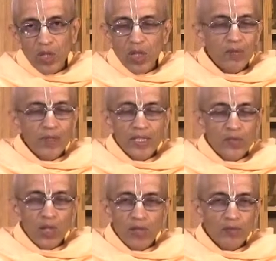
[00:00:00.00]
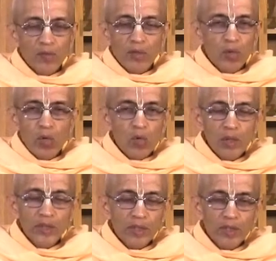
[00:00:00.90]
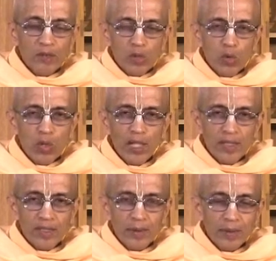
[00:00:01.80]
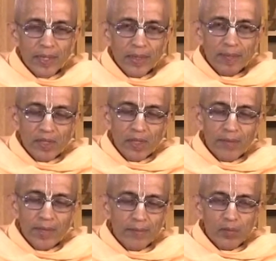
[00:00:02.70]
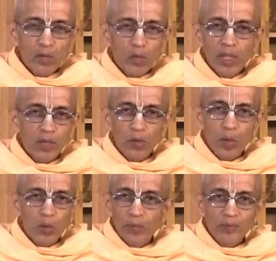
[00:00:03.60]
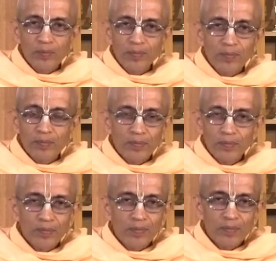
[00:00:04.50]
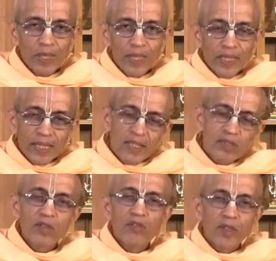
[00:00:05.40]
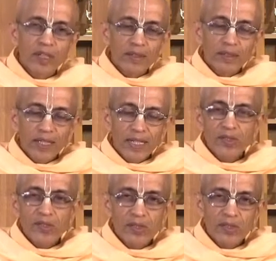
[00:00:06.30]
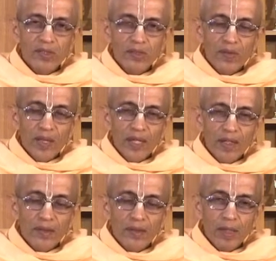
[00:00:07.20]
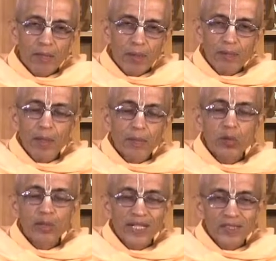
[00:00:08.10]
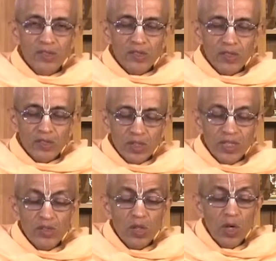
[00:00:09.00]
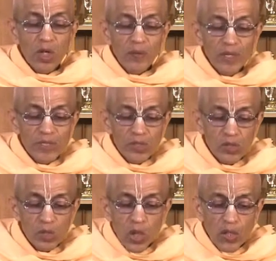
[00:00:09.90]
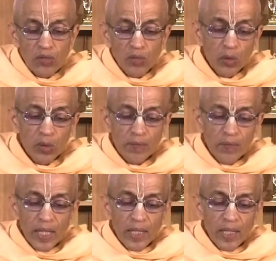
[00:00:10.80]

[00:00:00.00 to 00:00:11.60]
Always joyful. No question of Sukha, sometimes, sometimes Dukkha, no. Hmm? It is different existence that Brahma Bhuta existence. It is always joyful,